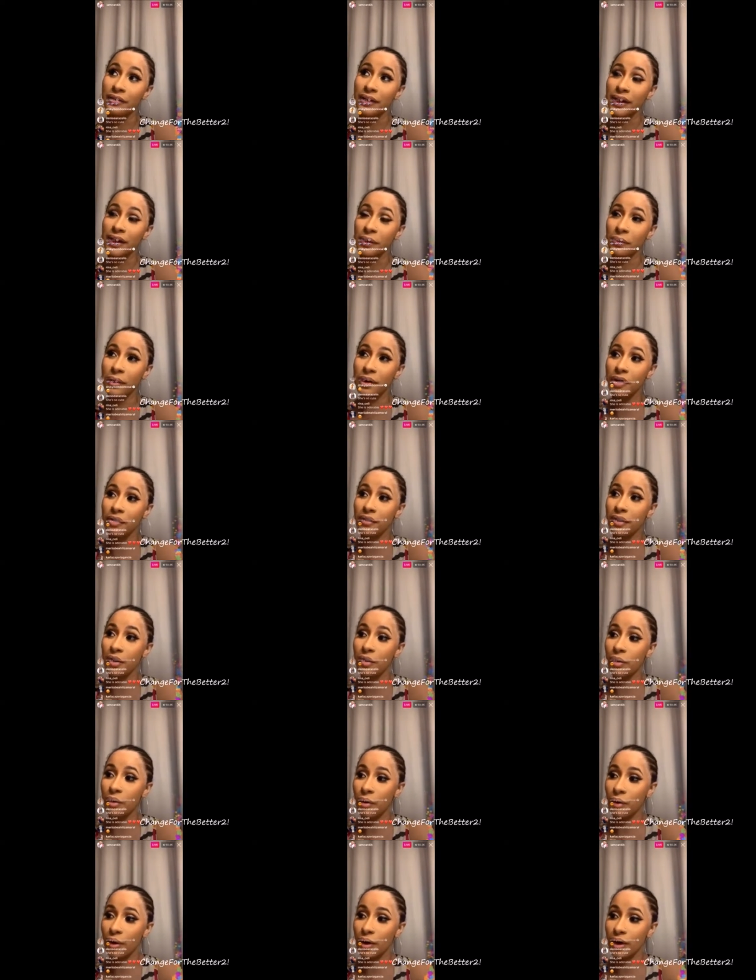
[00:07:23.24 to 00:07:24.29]
really want to
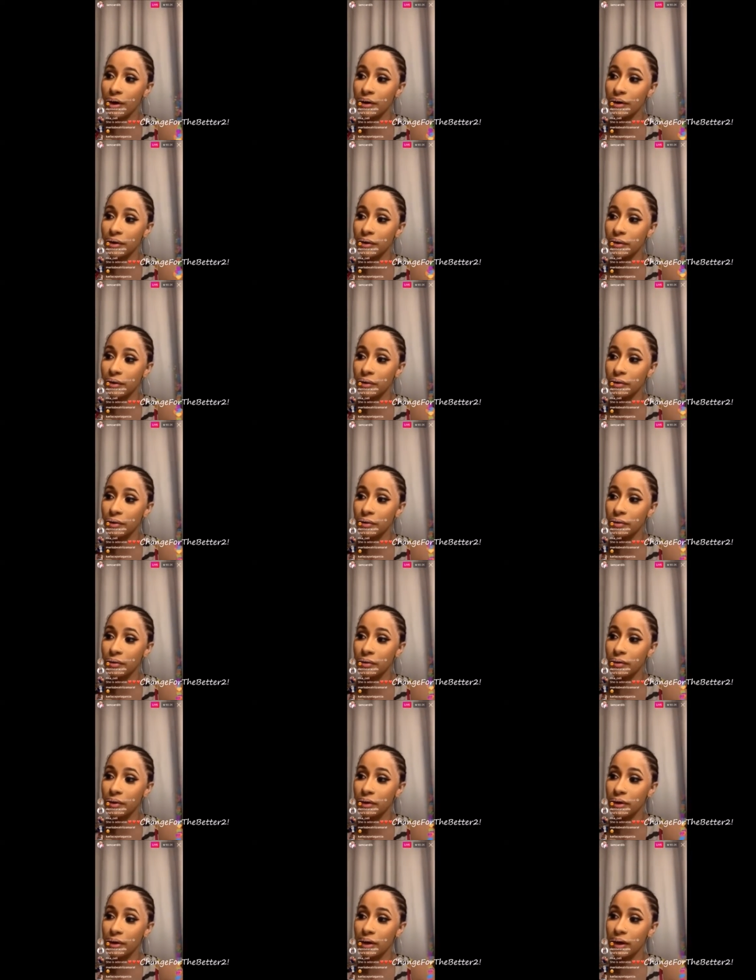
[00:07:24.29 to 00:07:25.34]
record
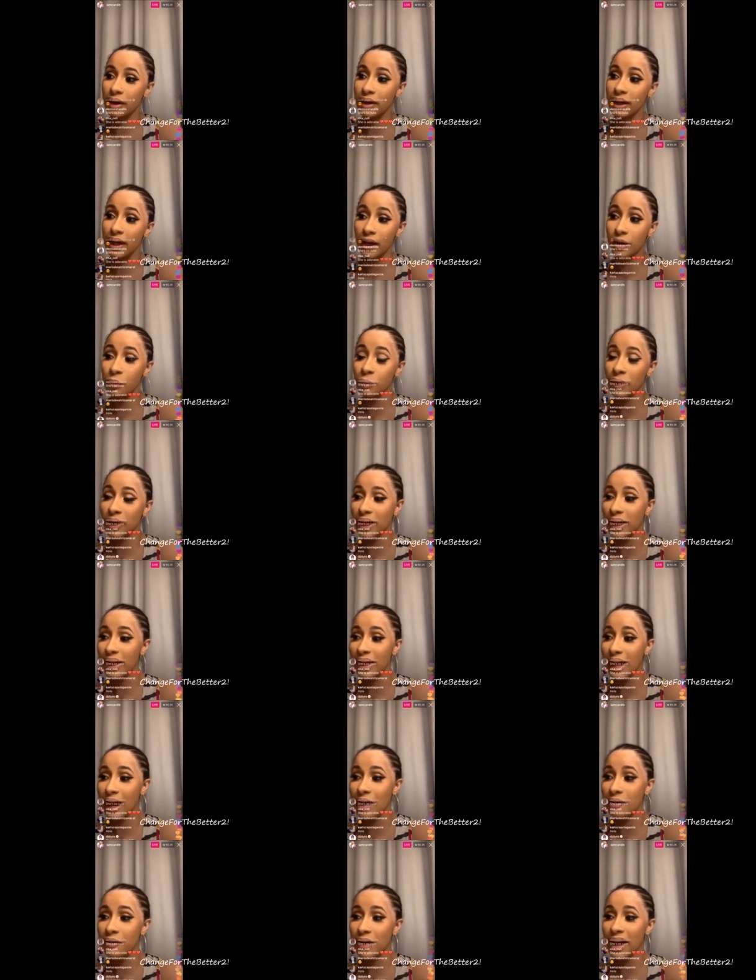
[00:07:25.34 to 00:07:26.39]
again with
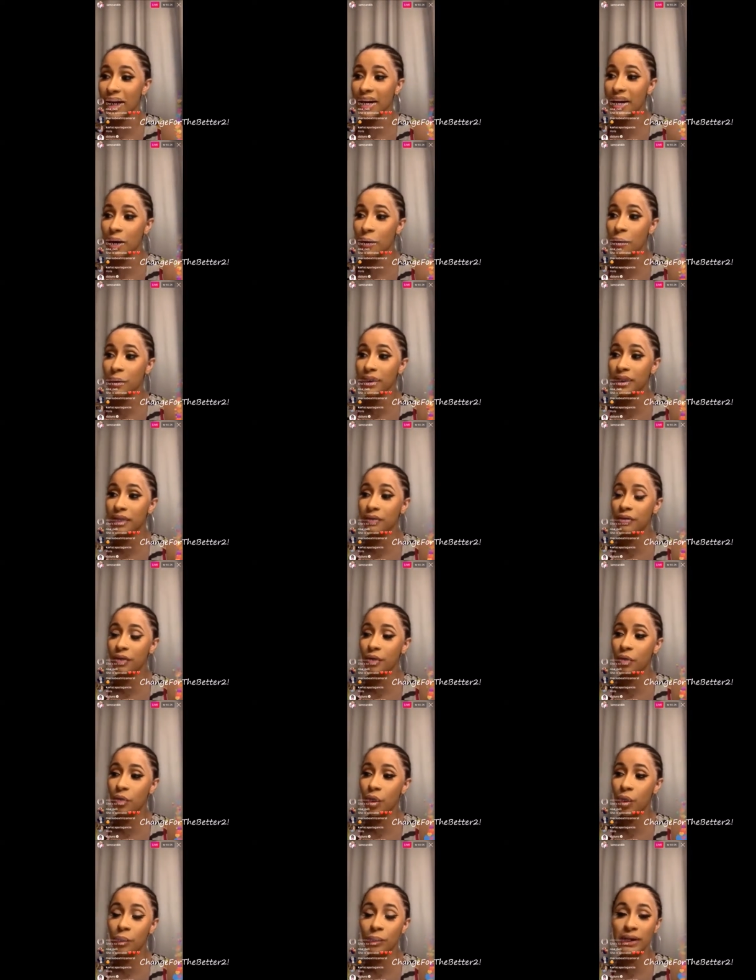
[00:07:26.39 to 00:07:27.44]
El Alfa, and I want to
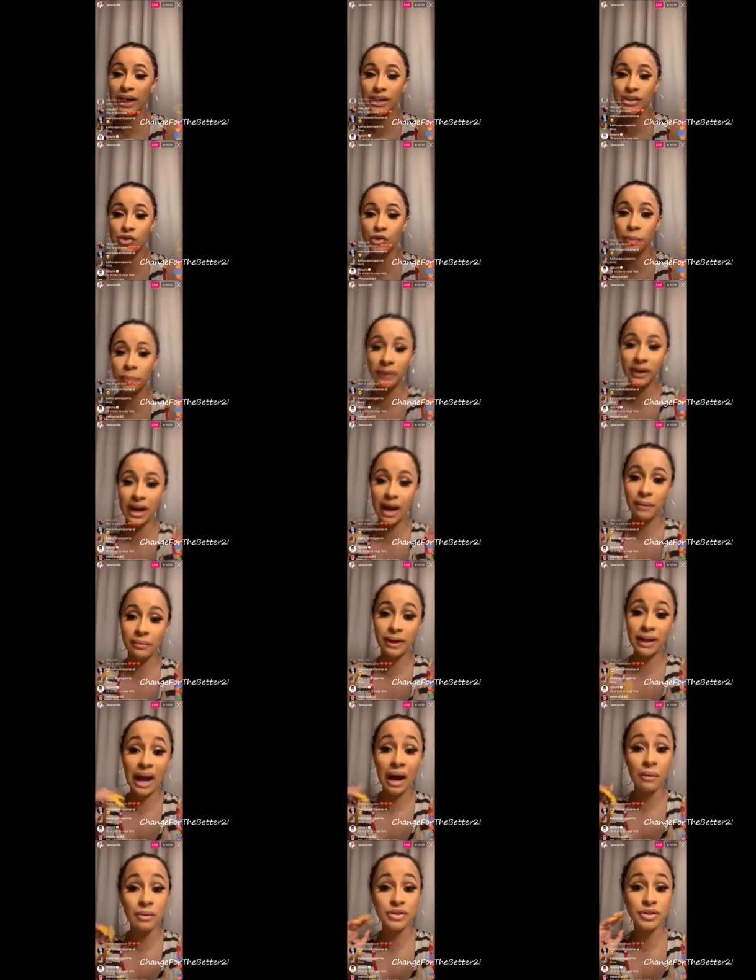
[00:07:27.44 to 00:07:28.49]
record with La
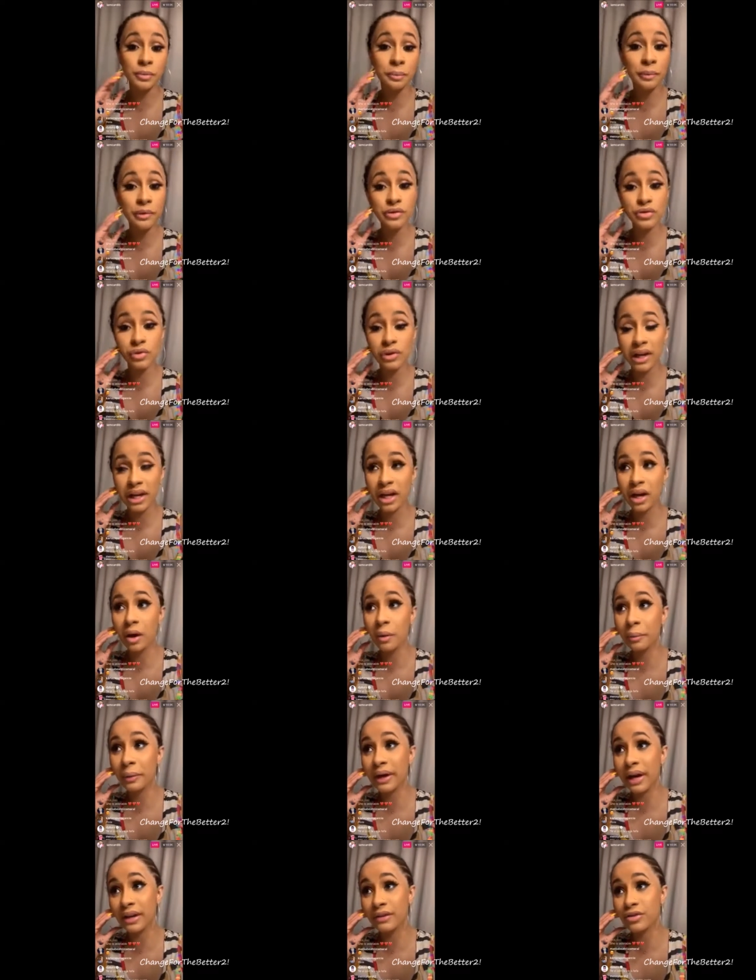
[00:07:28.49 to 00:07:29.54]
Insuperable. I was supposed to link
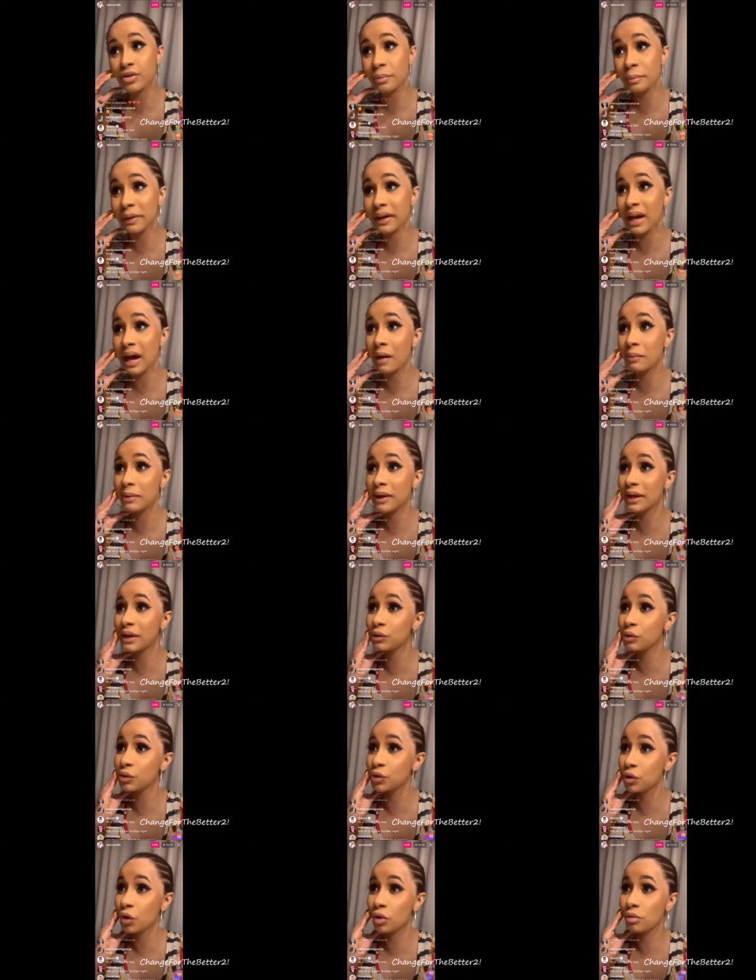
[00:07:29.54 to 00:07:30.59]
up with La Insuperable in
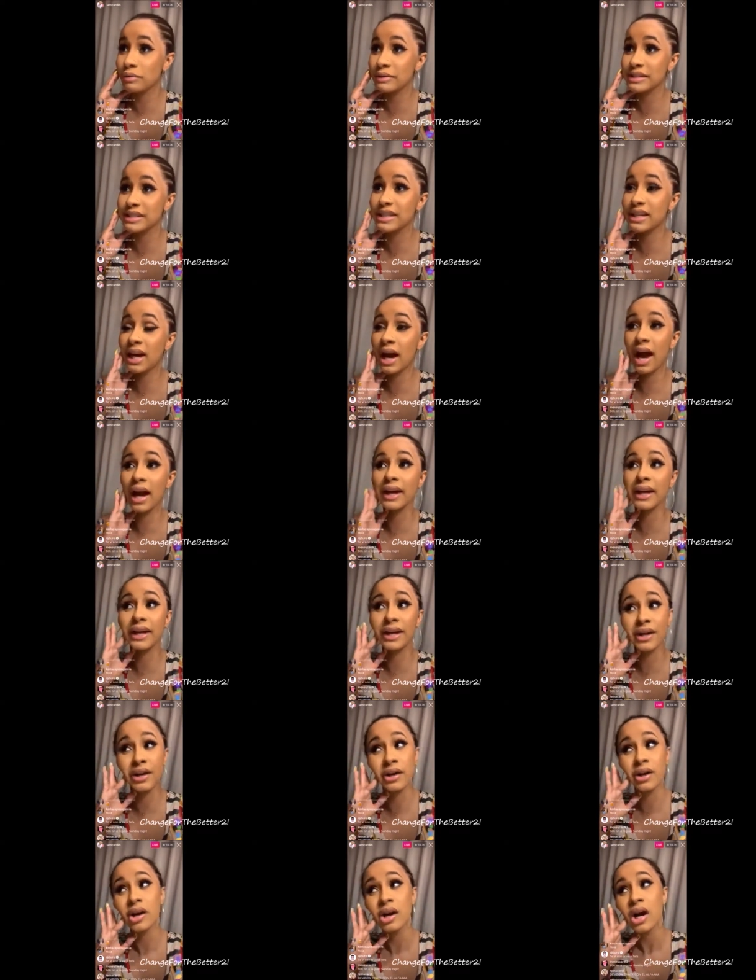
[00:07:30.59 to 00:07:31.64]
New York when she got
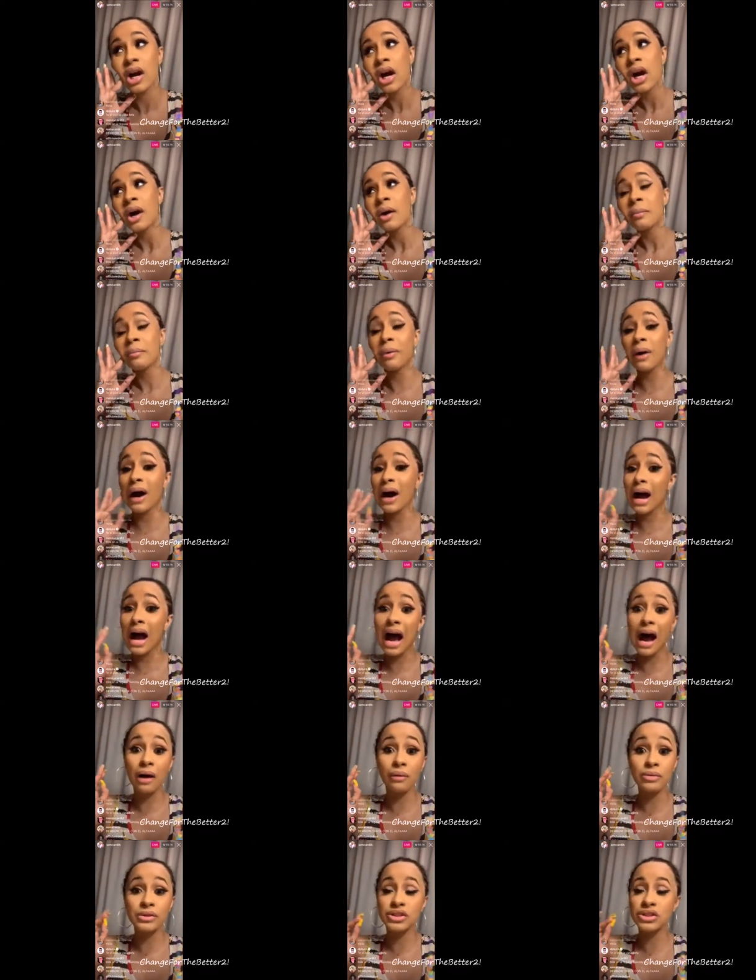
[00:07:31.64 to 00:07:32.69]
here, but
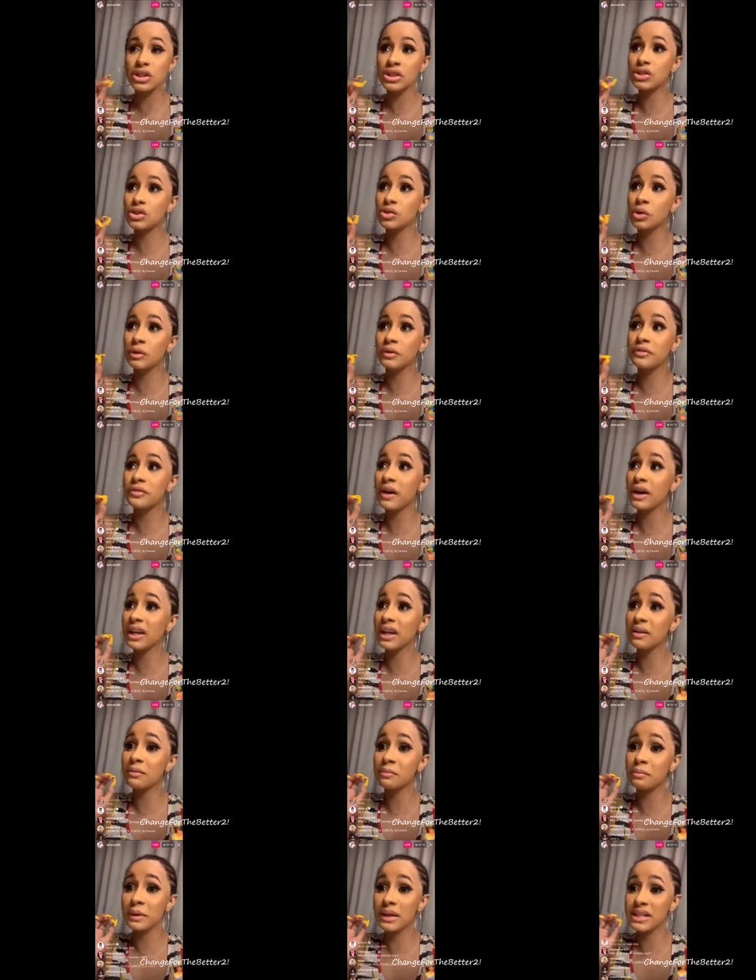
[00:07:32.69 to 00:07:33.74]
I was just so
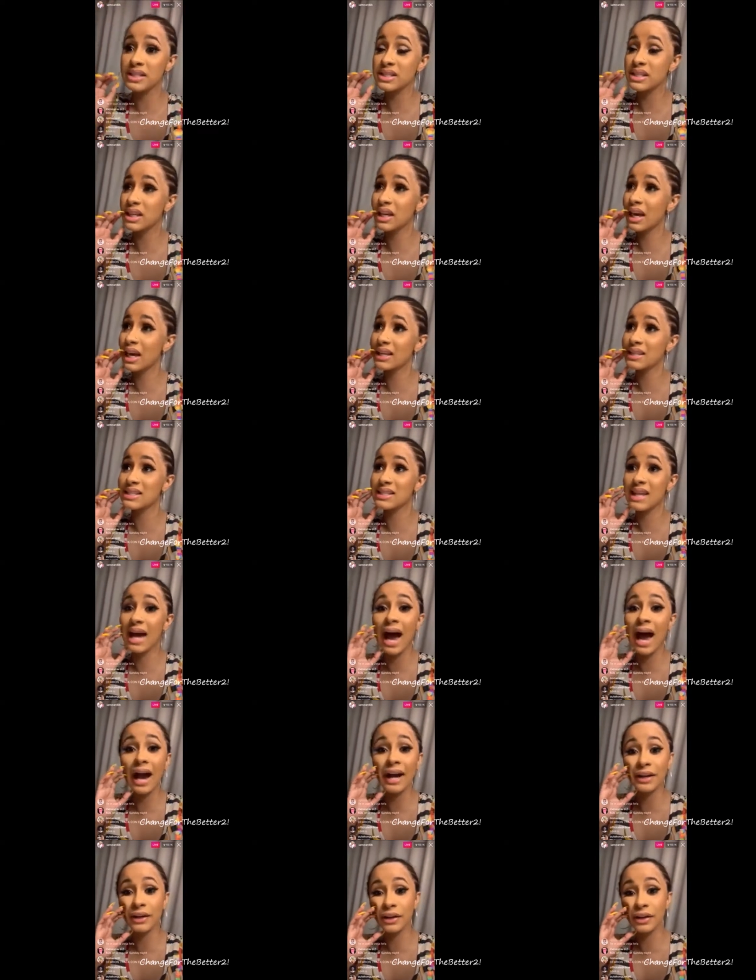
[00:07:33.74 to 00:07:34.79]
fucking busy and
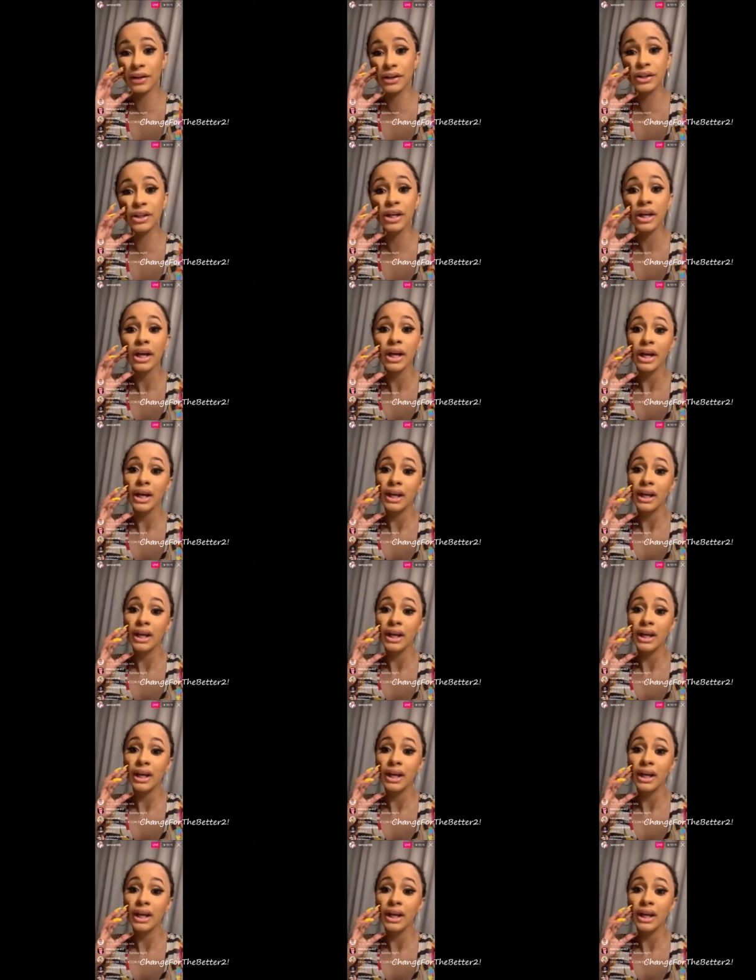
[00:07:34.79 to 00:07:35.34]
tired